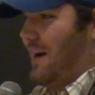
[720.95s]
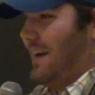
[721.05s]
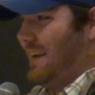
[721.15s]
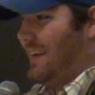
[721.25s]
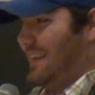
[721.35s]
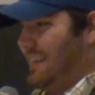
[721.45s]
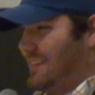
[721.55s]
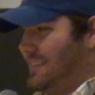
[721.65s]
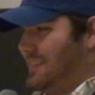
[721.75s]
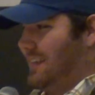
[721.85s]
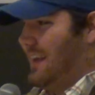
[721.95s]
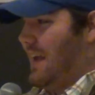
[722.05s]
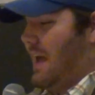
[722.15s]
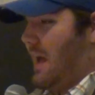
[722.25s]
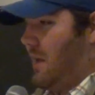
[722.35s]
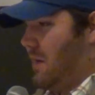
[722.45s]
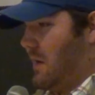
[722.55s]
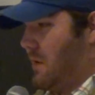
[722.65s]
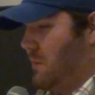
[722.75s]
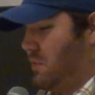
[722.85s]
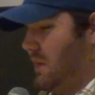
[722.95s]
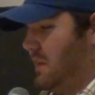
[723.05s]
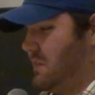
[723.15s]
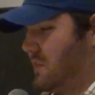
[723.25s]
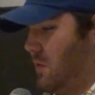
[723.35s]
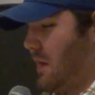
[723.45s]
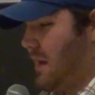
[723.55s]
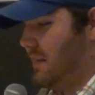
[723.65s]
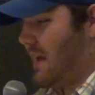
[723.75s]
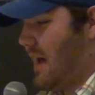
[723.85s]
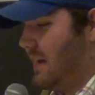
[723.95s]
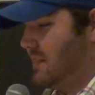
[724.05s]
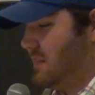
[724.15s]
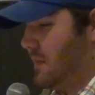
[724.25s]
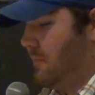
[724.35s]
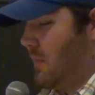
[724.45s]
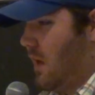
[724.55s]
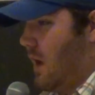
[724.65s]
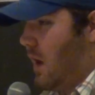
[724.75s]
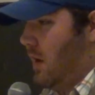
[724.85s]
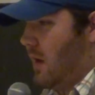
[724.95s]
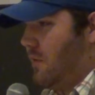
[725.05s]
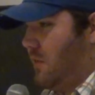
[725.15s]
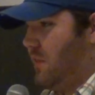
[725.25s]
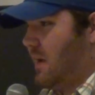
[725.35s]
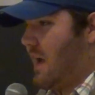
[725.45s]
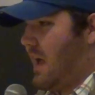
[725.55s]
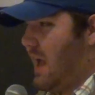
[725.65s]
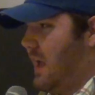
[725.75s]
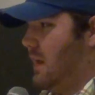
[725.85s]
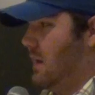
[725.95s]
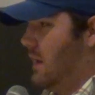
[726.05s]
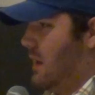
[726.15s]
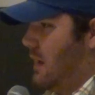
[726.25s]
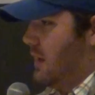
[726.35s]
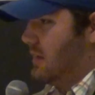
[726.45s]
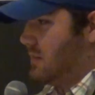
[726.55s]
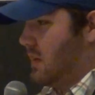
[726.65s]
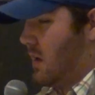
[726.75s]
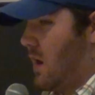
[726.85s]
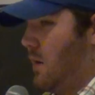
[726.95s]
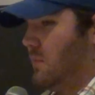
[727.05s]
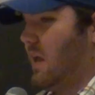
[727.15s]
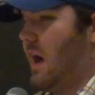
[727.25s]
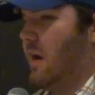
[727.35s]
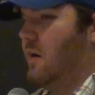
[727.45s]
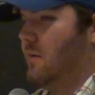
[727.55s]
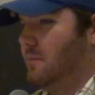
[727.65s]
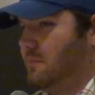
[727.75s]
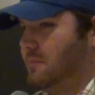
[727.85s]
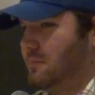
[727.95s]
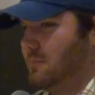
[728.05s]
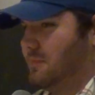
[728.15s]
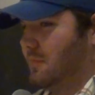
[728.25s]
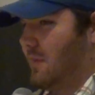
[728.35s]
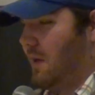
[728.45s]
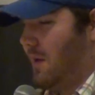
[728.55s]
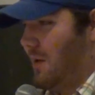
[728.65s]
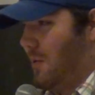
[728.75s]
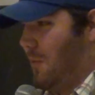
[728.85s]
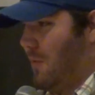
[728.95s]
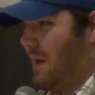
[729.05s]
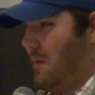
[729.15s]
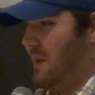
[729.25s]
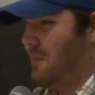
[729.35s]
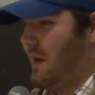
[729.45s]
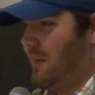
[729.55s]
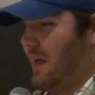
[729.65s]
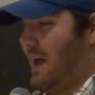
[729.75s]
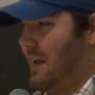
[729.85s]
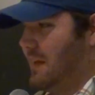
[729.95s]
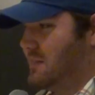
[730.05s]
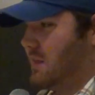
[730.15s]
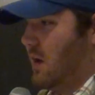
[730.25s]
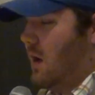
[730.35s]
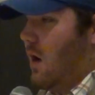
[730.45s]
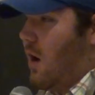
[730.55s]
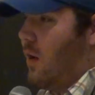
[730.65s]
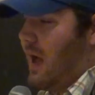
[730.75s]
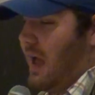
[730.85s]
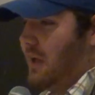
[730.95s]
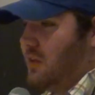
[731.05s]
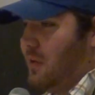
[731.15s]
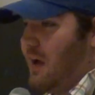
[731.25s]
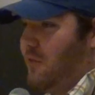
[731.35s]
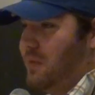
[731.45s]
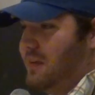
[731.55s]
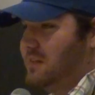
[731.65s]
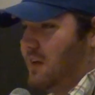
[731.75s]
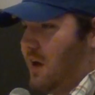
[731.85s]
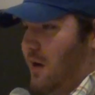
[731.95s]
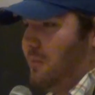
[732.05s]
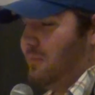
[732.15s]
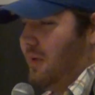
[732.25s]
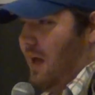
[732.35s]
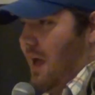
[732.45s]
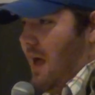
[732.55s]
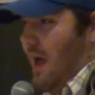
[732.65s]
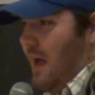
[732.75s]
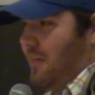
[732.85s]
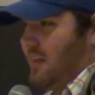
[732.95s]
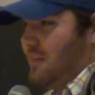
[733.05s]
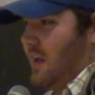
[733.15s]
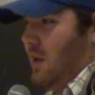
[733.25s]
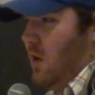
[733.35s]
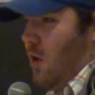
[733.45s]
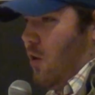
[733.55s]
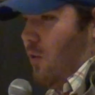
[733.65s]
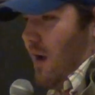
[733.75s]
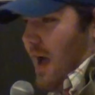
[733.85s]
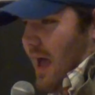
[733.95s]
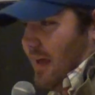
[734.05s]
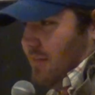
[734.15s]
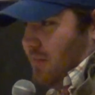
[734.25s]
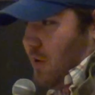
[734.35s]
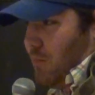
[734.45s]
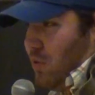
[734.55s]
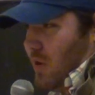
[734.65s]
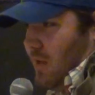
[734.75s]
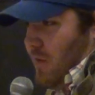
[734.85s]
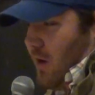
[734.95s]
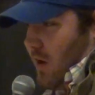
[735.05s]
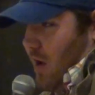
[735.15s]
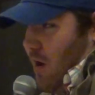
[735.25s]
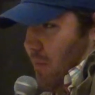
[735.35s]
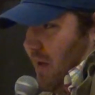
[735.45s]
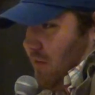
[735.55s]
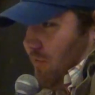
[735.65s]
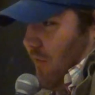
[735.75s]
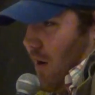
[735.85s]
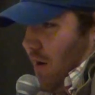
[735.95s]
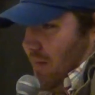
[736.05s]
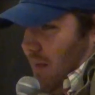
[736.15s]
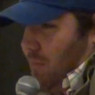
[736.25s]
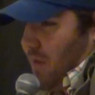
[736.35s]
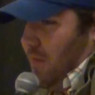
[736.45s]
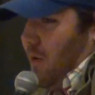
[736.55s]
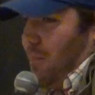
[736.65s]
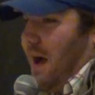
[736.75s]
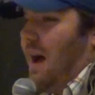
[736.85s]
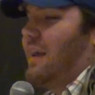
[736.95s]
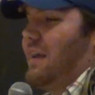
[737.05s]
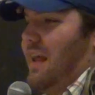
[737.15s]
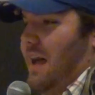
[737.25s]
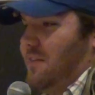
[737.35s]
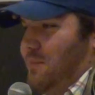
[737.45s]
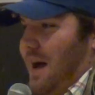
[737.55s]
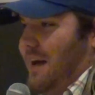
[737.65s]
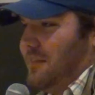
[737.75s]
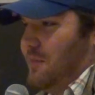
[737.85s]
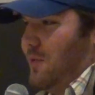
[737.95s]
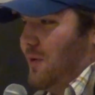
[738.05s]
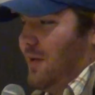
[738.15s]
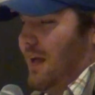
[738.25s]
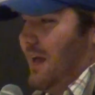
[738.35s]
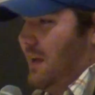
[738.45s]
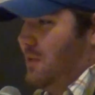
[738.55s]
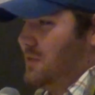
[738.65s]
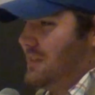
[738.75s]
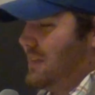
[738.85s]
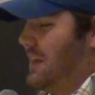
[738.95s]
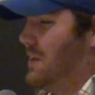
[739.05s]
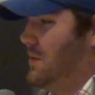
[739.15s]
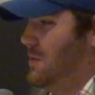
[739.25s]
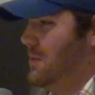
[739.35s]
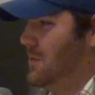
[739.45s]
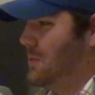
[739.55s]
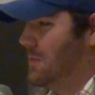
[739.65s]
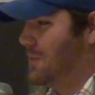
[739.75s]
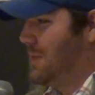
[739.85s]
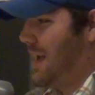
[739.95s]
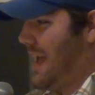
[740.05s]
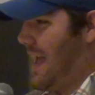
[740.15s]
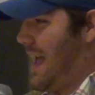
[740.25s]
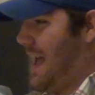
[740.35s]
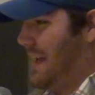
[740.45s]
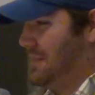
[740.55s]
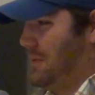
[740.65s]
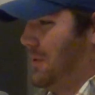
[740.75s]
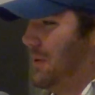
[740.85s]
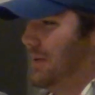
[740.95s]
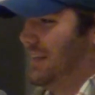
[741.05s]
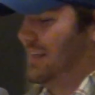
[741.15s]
was, and you get completely screwed on a test. Another thing I hate is the gum line. What I mean by that is oh hey, do you have a piece of gum? And they say no as they're putting their gum as far deep in their pocket as possible, and you just think, you asshole.